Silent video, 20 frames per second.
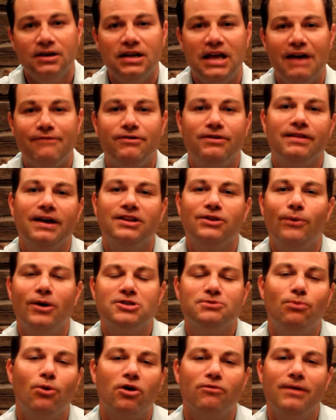If you'd like to
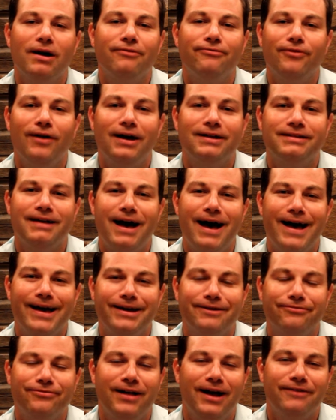watch more of my fly tying
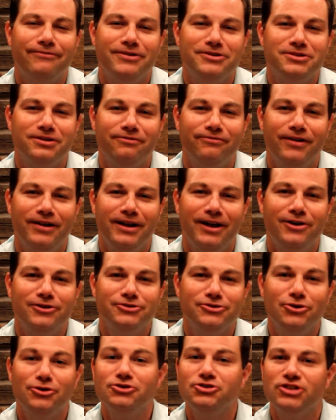and fly fishing
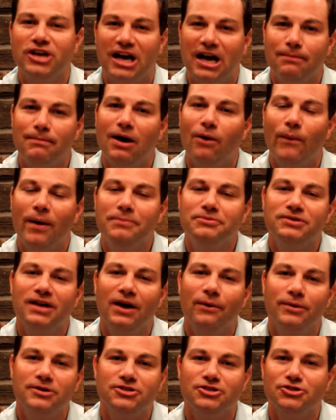videos, you can check out my
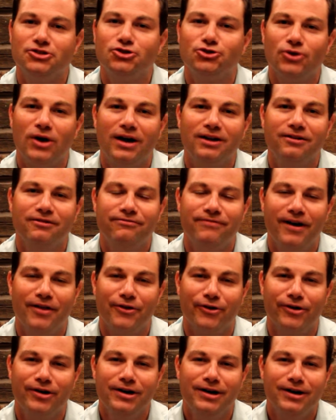website, which is
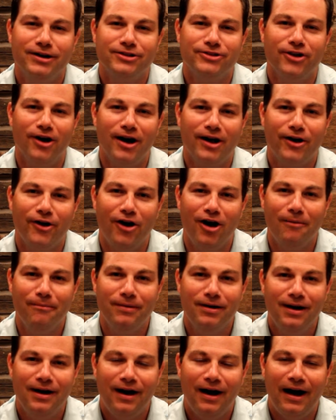troutandfeather.com.
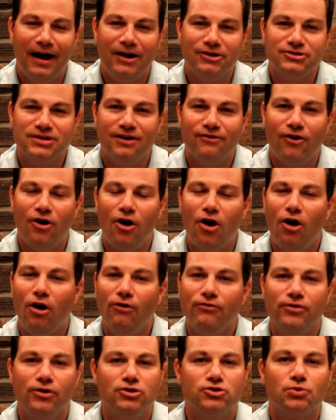I also have all
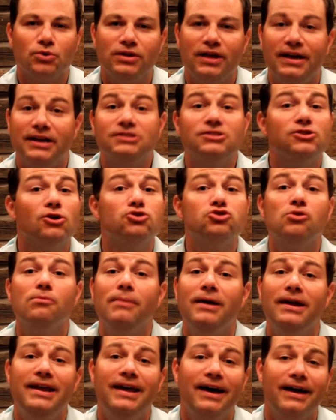of those related social
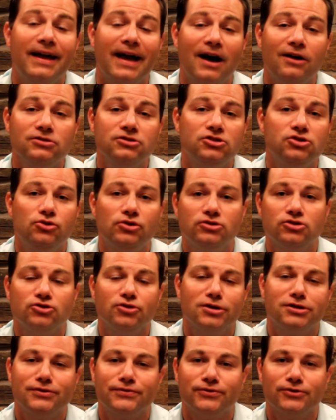media accounts. You can
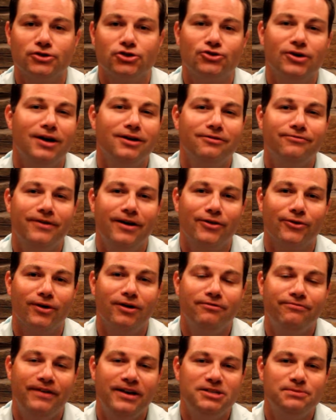search for Trout and Feather
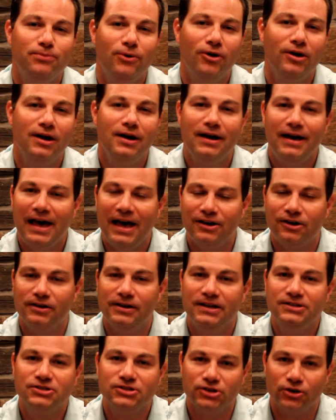on Facebook and on
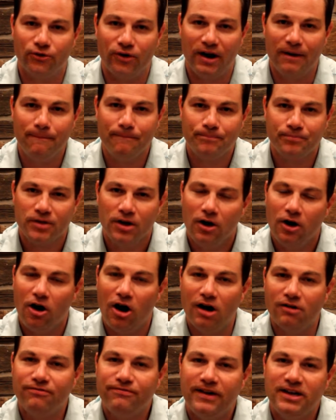Instagram.
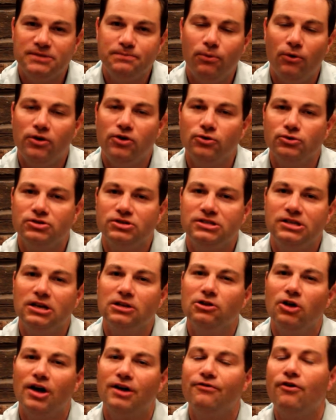On Facebook, you'll see a
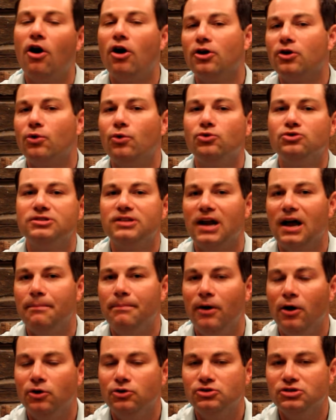lot of articles that I
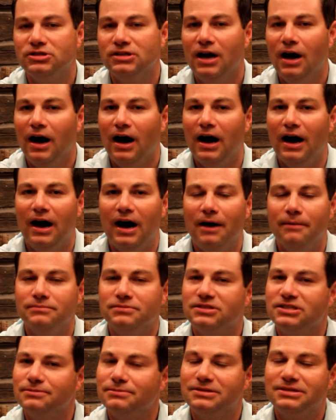post, some
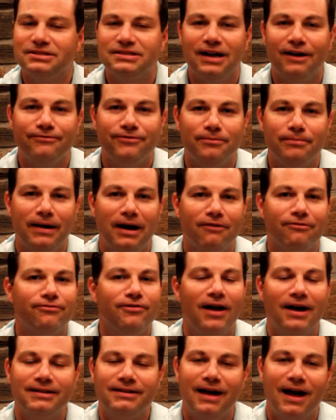stuff about
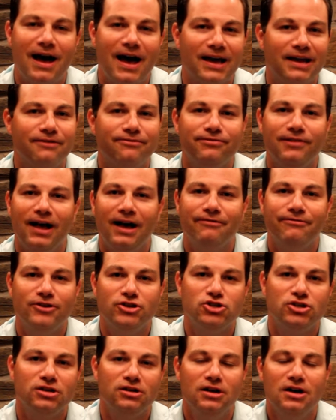fly tying and fly
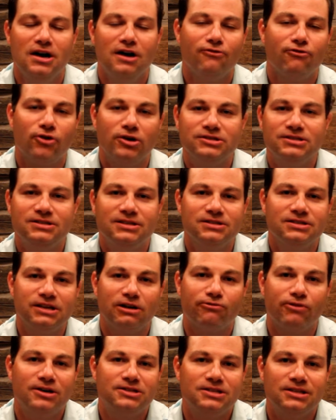fishing. For instance, I
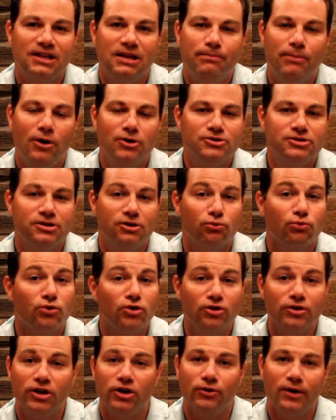recently posted a
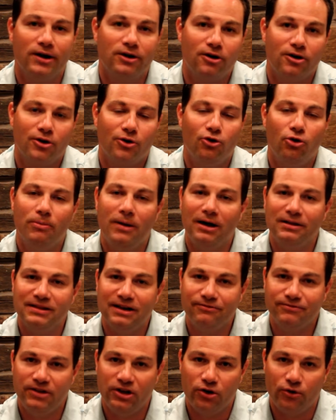really great article about
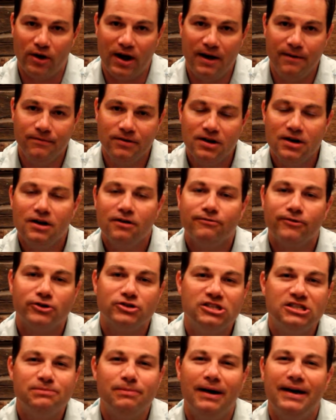Lefty Cray.
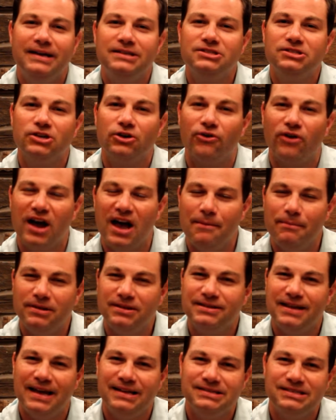Versus my Instagram,
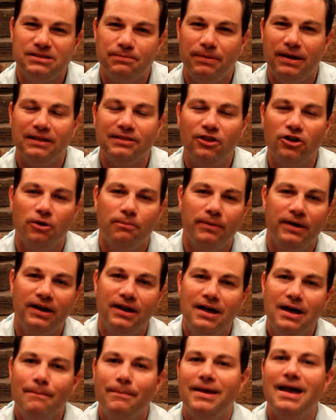it tends to be a little
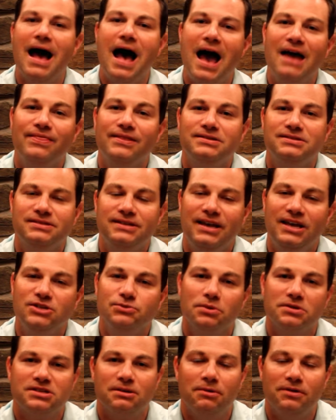bit behind the scenes
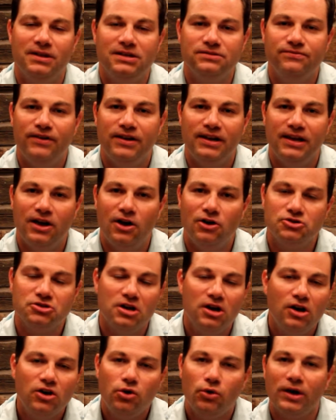with some of these videos.
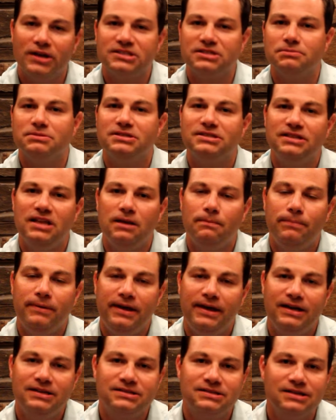You'll get some sneak
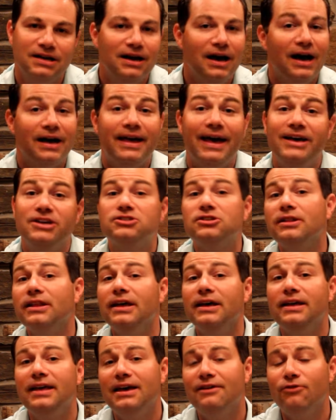peeks, occasionally
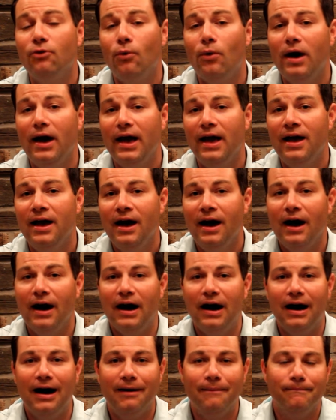a giveaway,
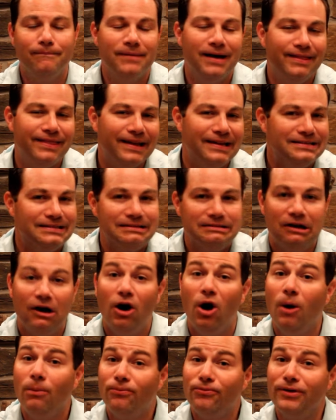and then
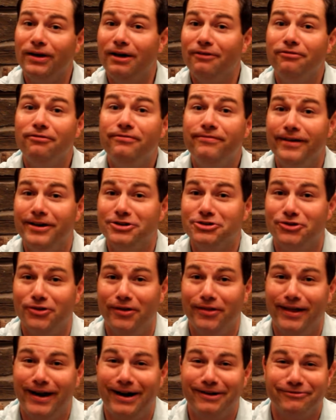hopefully a fish
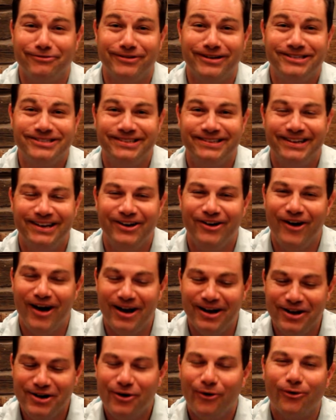that I've recently
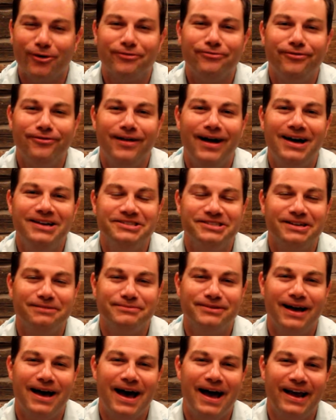caught, or flies that I'm
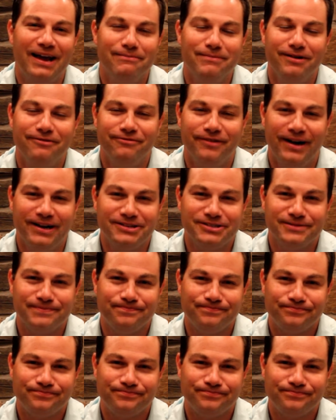tying at my vise.